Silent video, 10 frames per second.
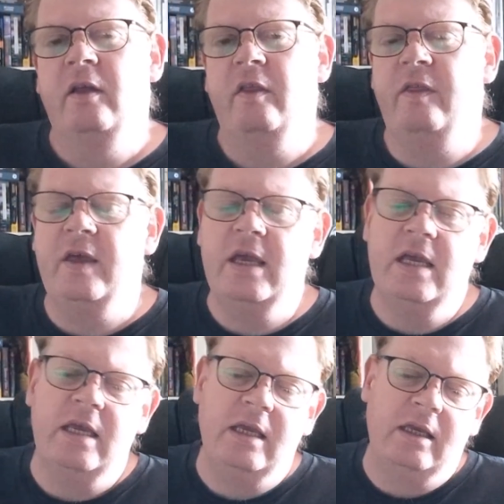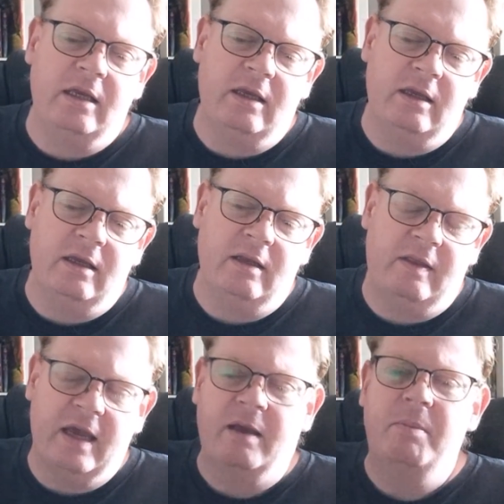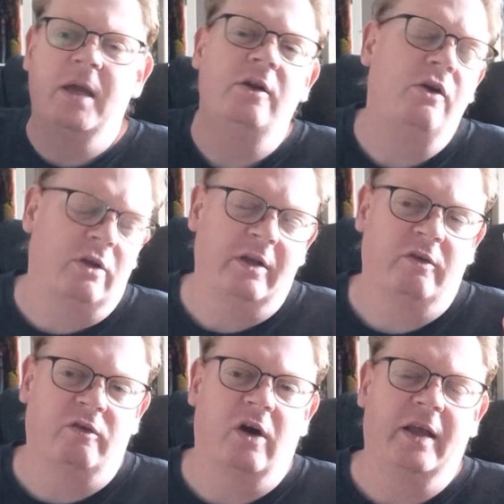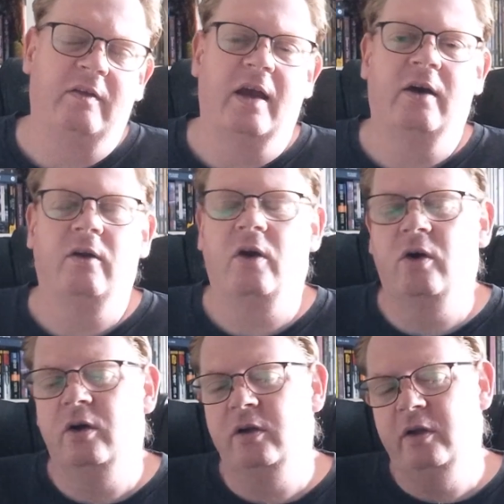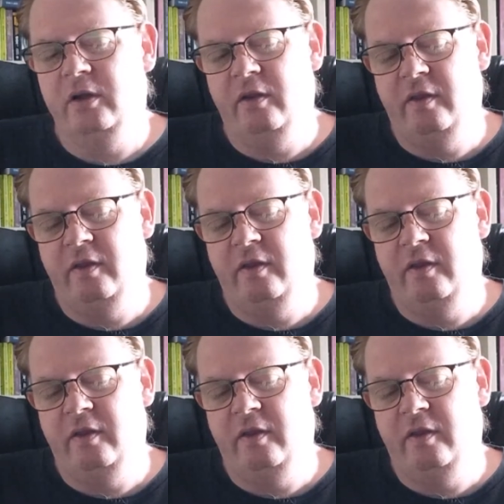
there can be a nuclear strike down on